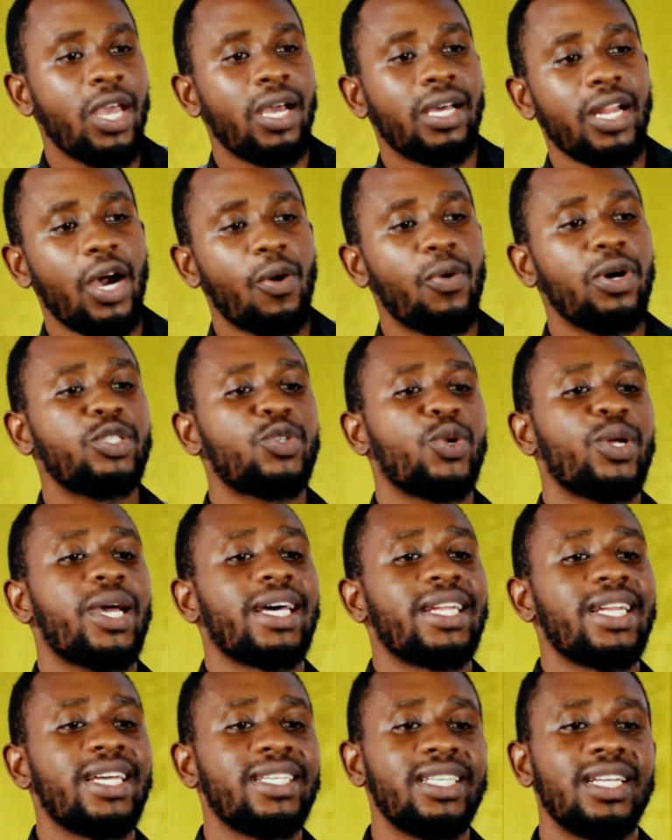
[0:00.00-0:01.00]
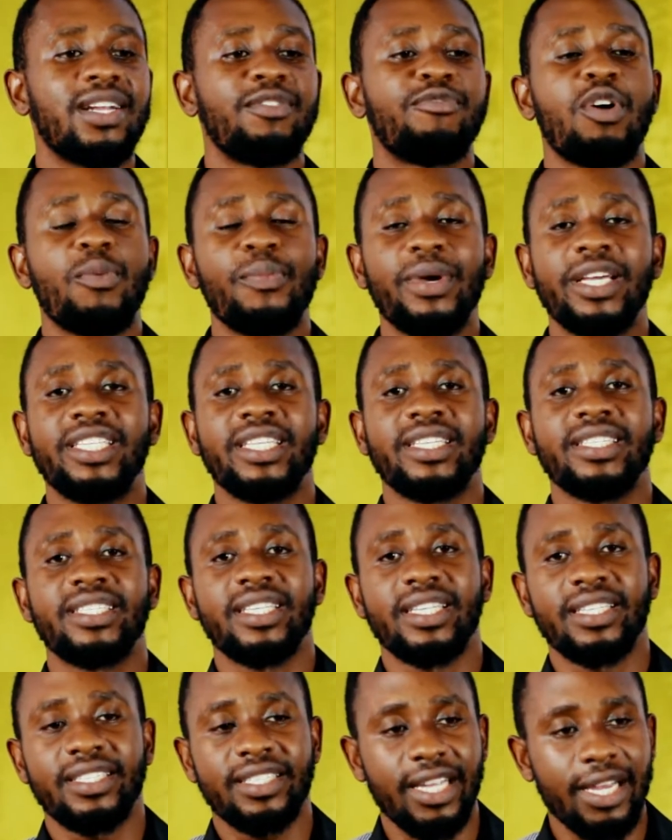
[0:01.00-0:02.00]
I want to look at nursing information
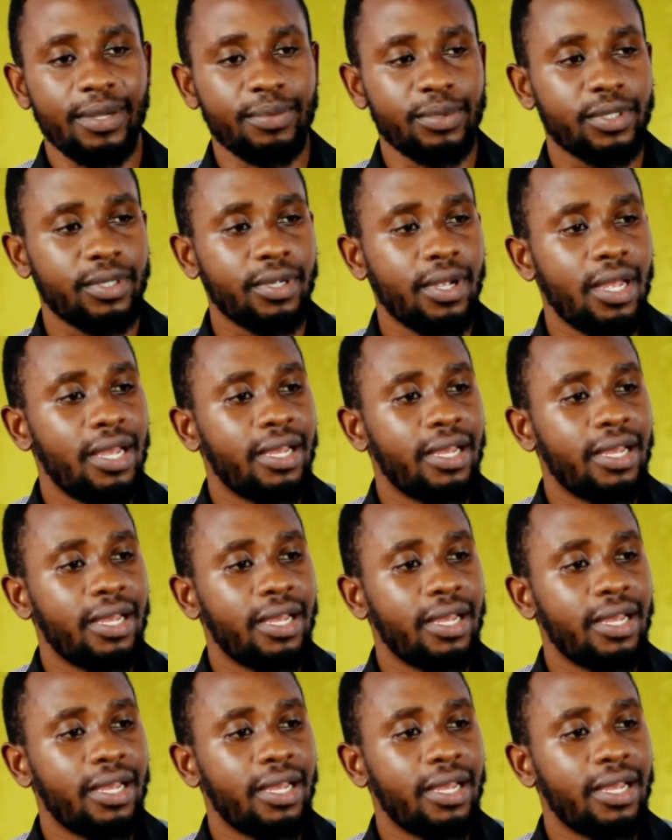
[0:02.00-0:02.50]
systems.